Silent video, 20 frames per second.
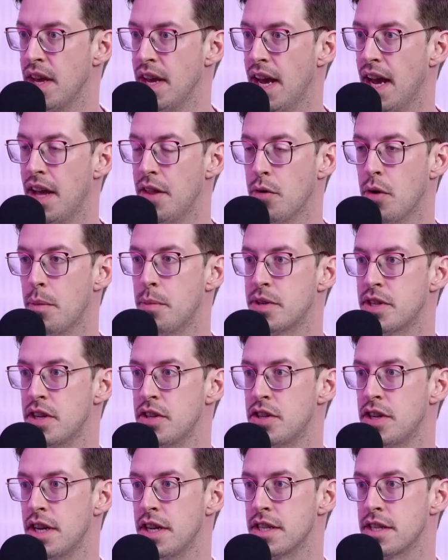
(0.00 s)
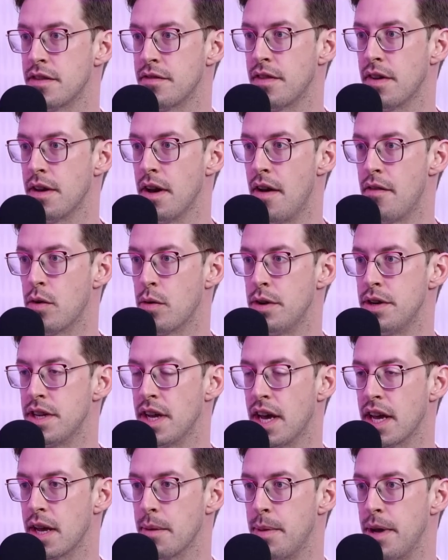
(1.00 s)
And the 1% chance of everyone
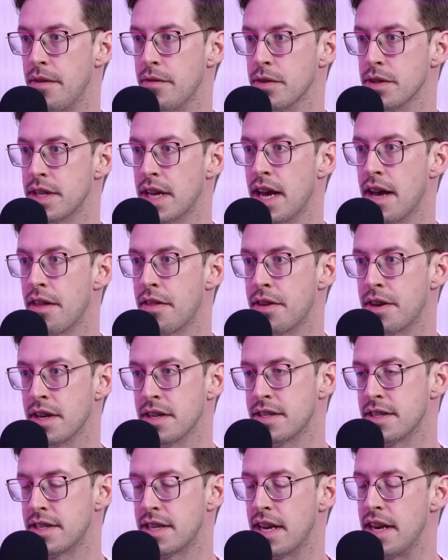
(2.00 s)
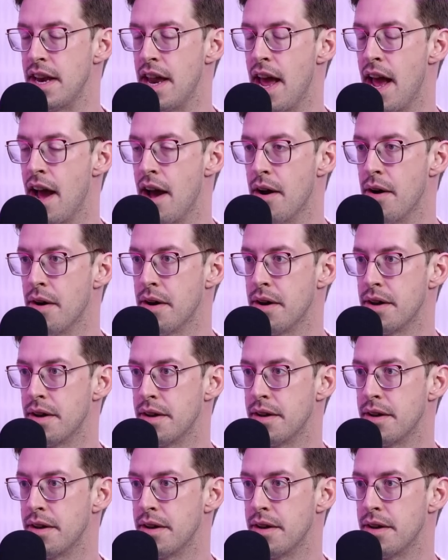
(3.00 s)
dying a painful death, it doesn't say now.